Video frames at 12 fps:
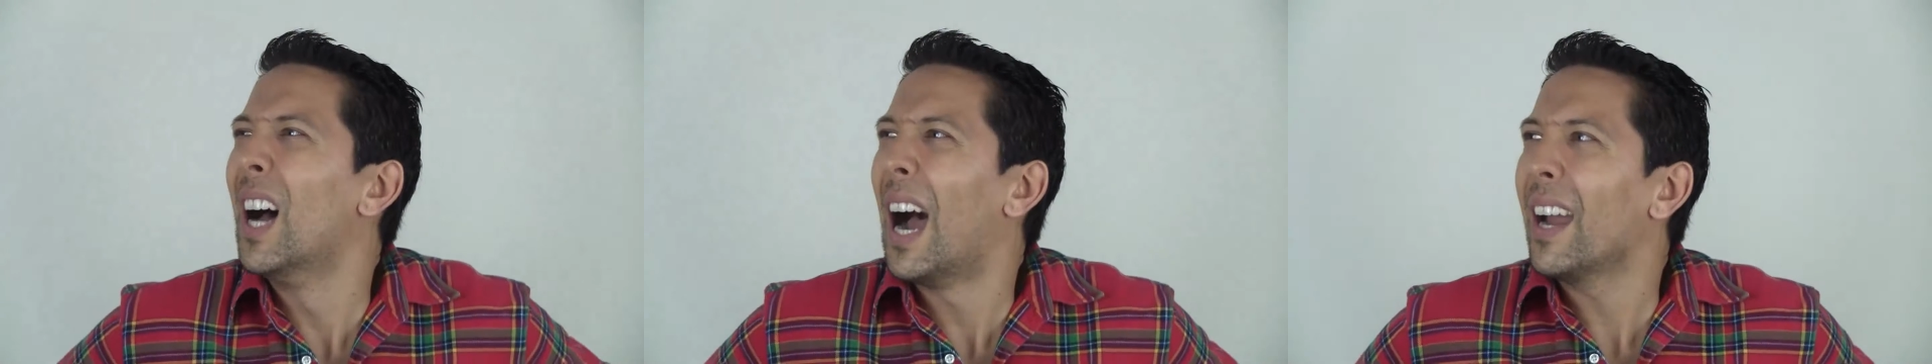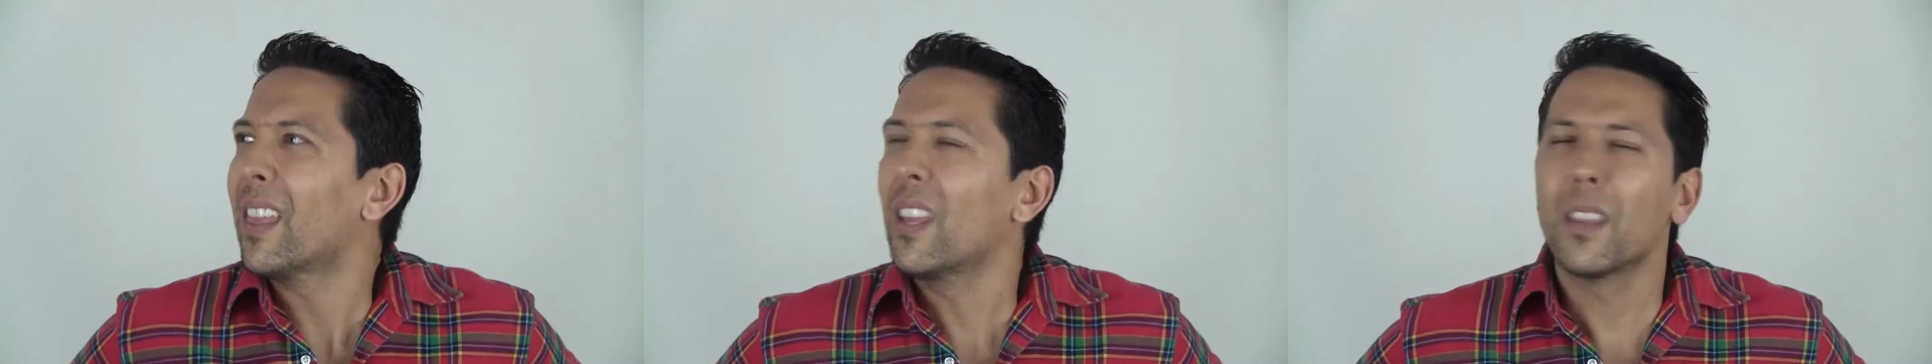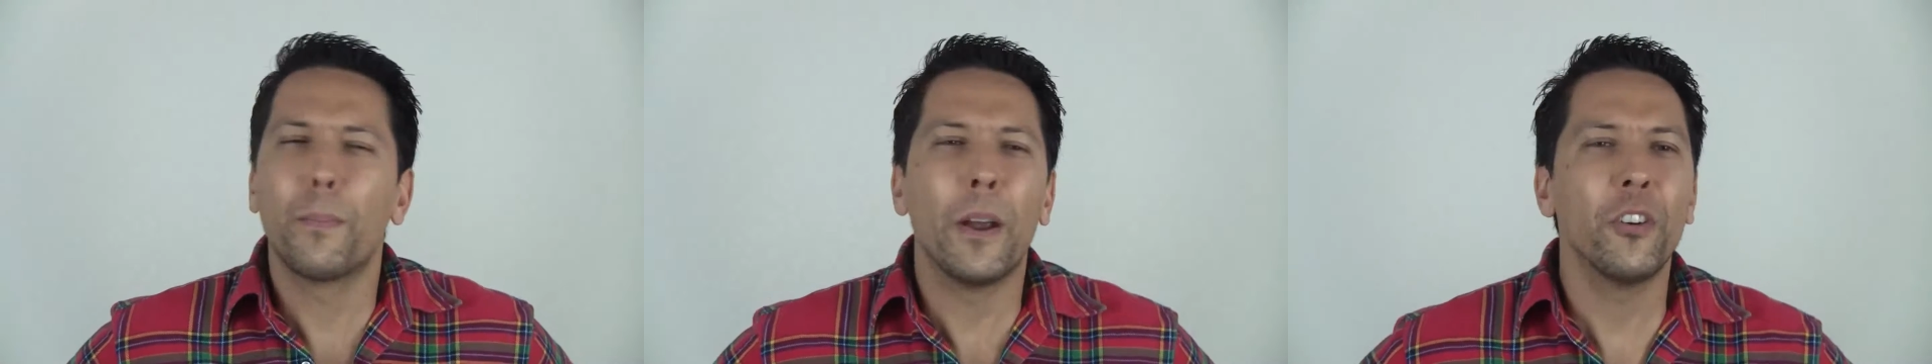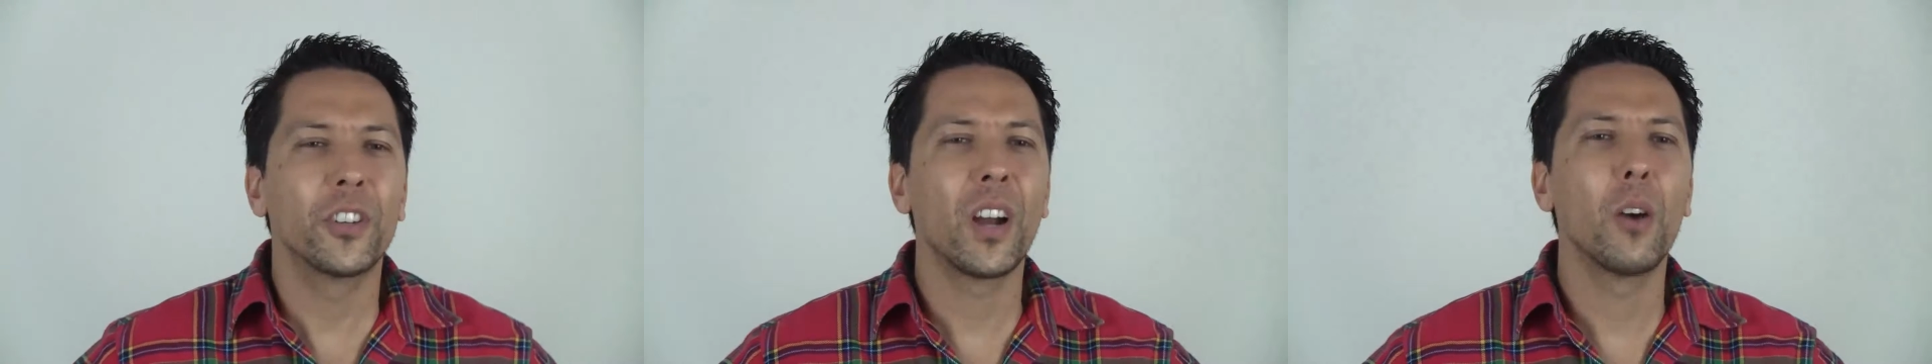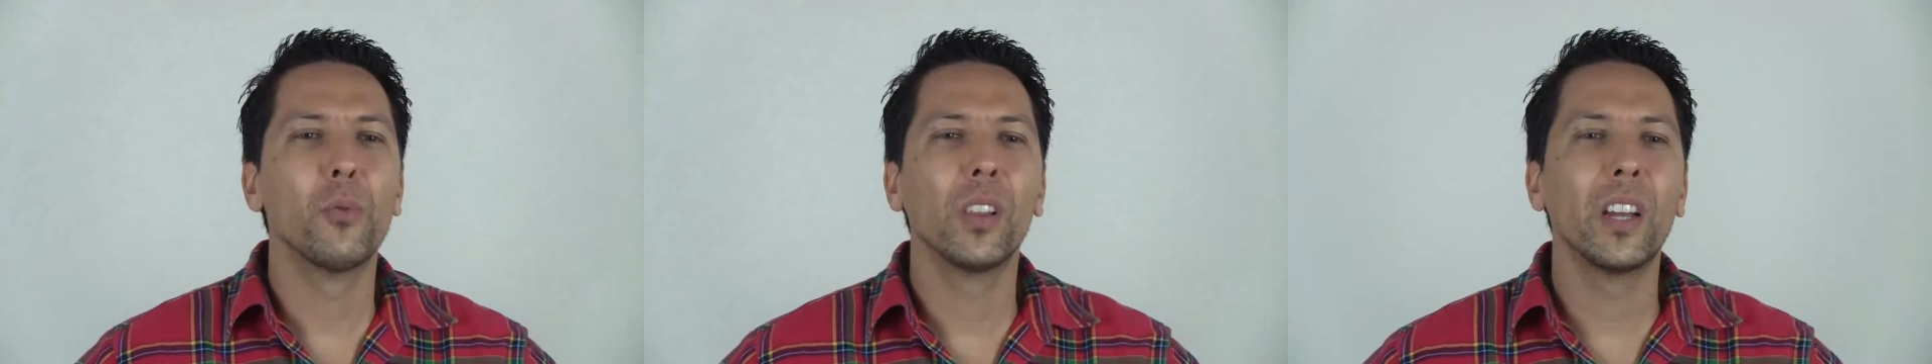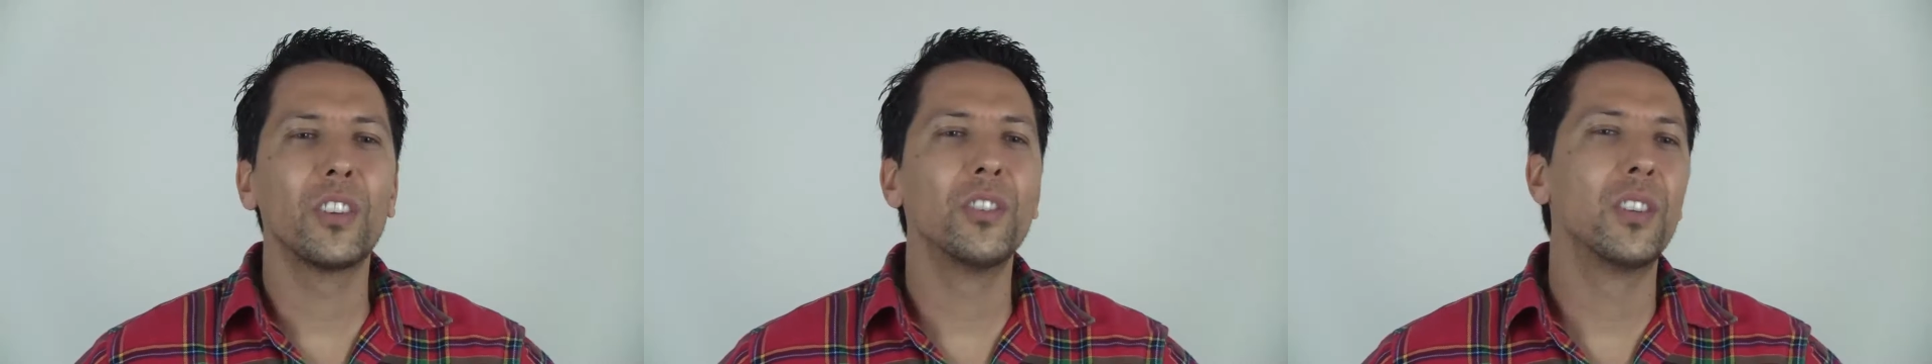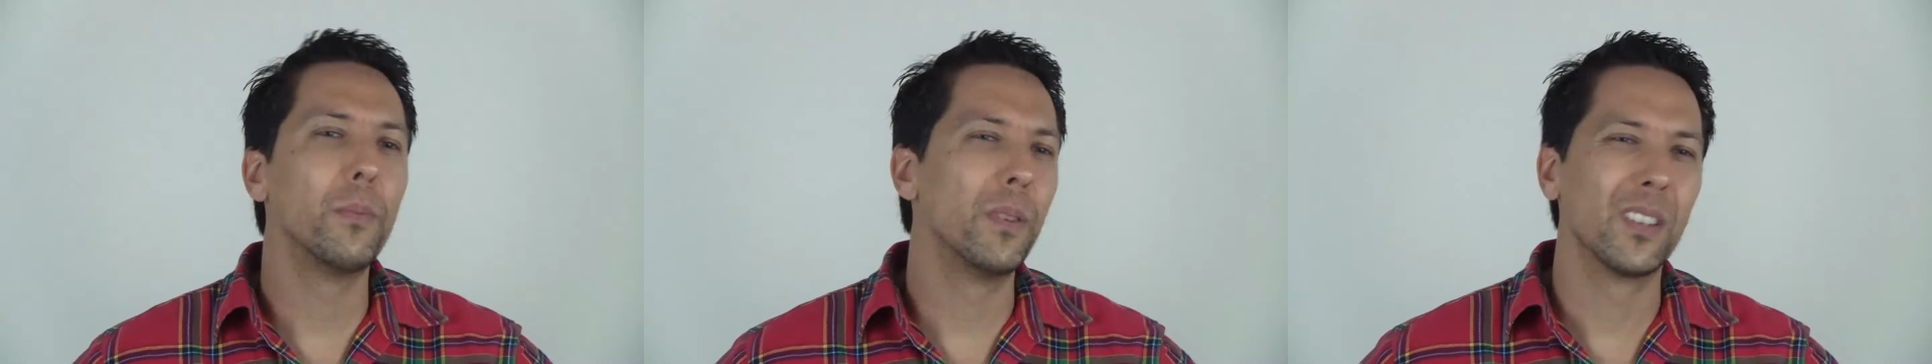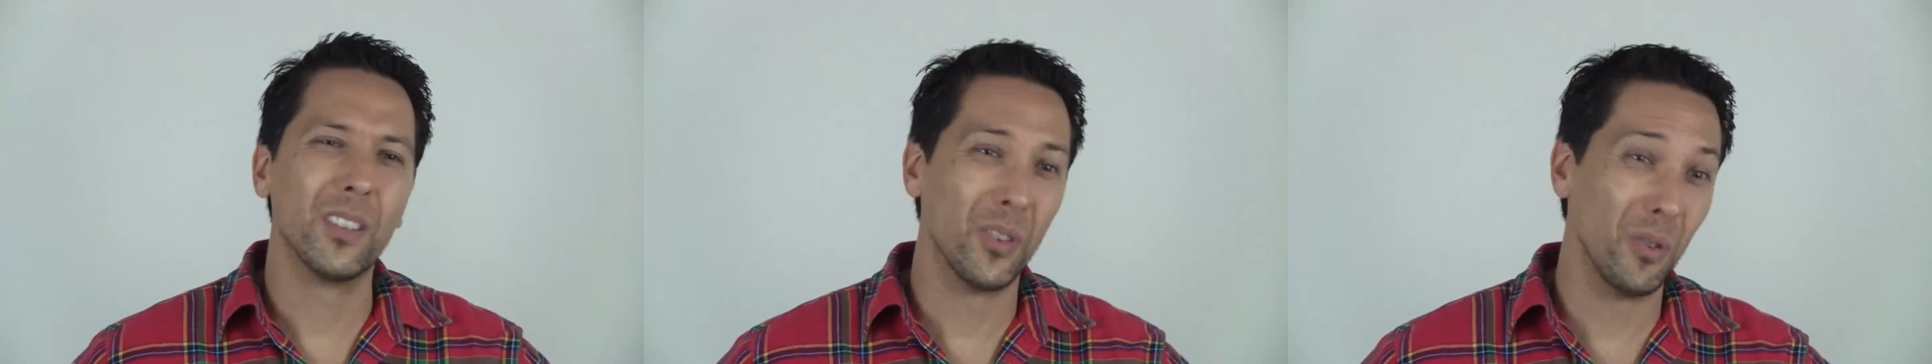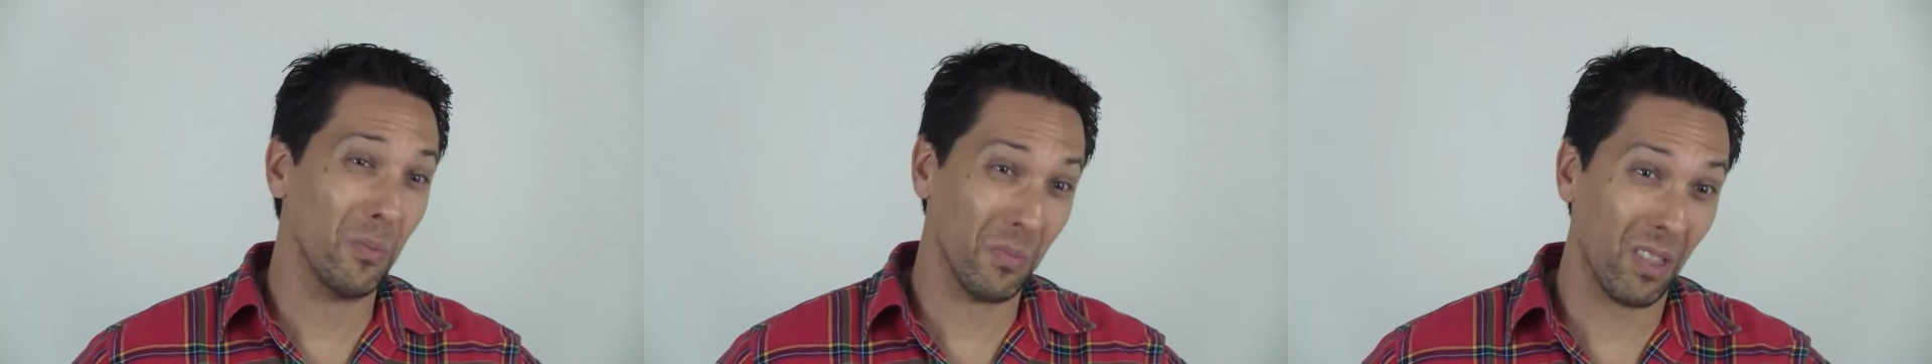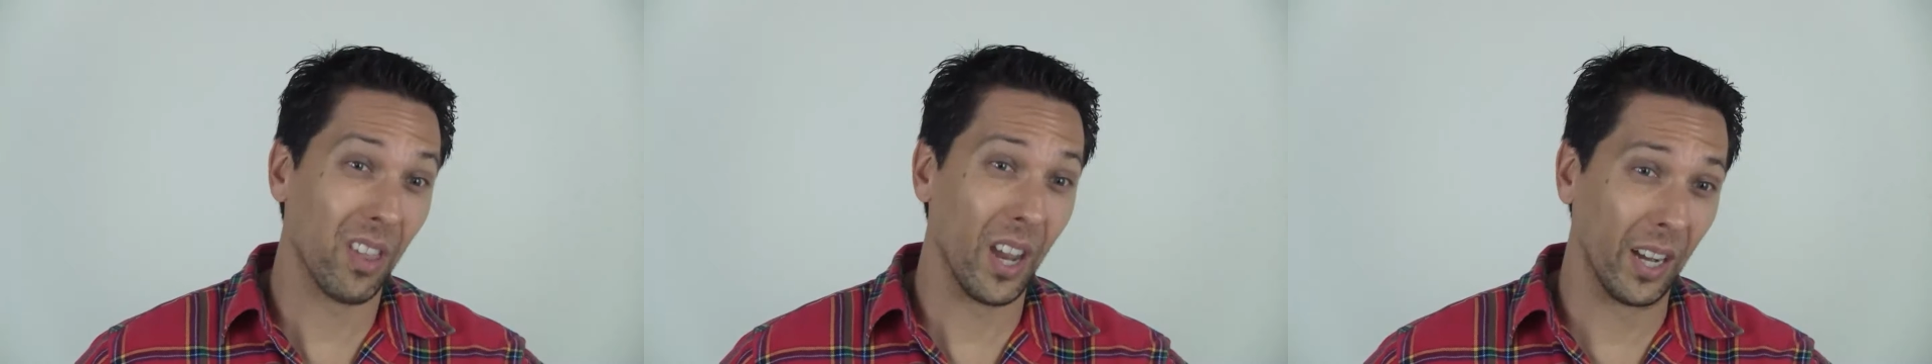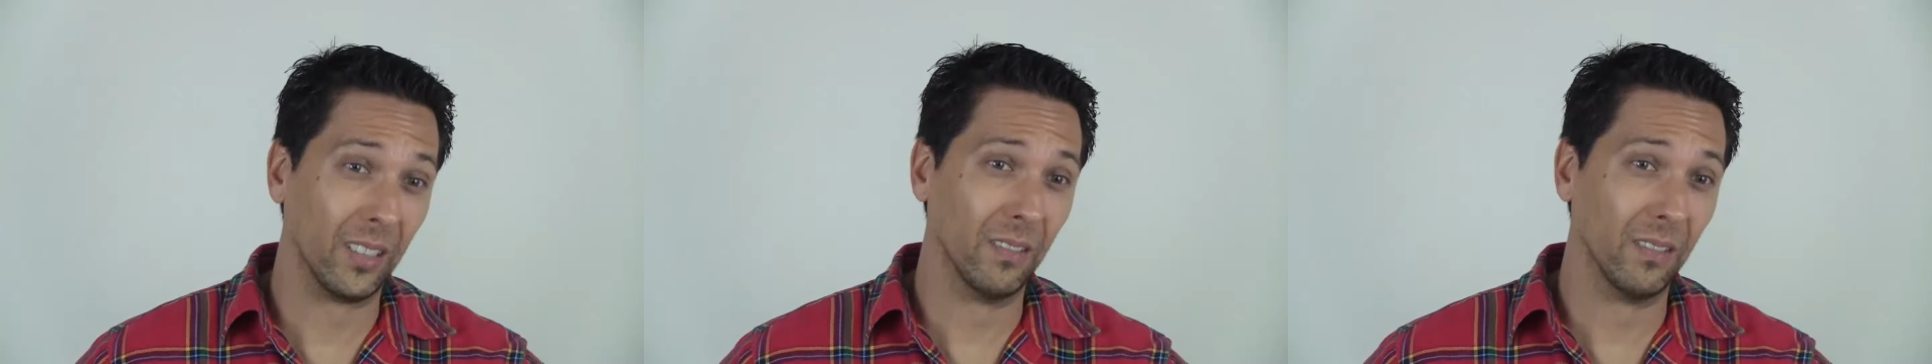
I think the parent-child relationship is a doomed thing.